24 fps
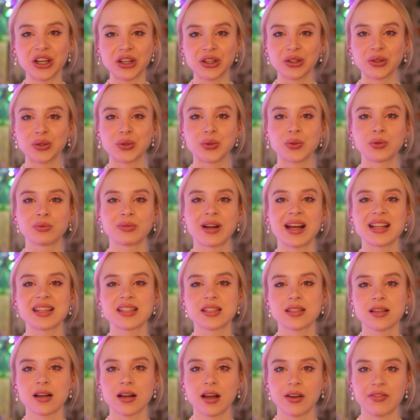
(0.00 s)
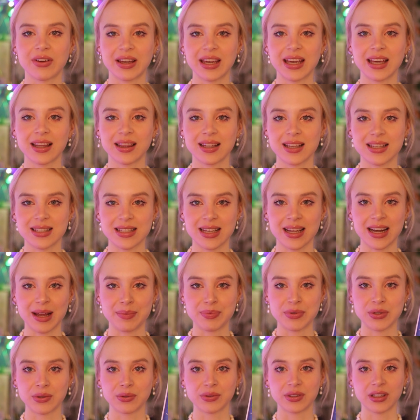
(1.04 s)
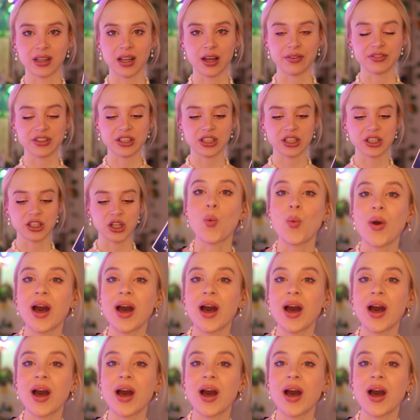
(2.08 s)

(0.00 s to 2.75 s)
girl who read Song of Achilles and absolutely loved it.